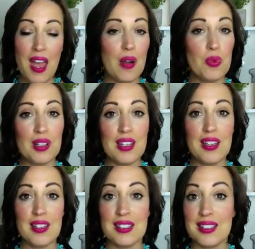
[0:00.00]
I
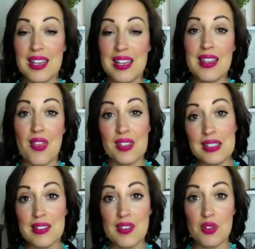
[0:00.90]
really see that this
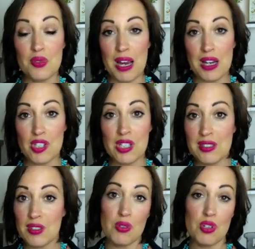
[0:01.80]
is the direction
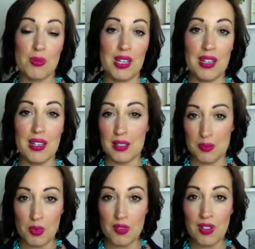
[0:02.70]
social media is
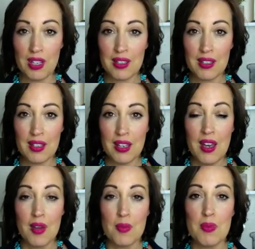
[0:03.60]
moving.
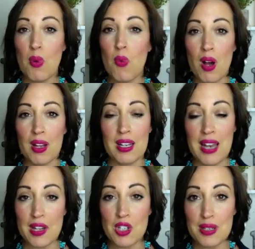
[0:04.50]
People want
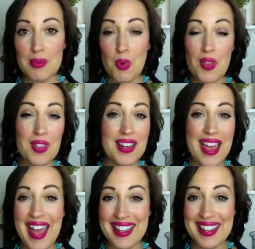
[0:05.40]
connection more than
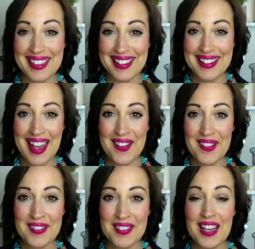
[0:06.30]
anything
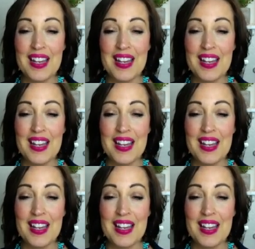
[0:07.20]
now.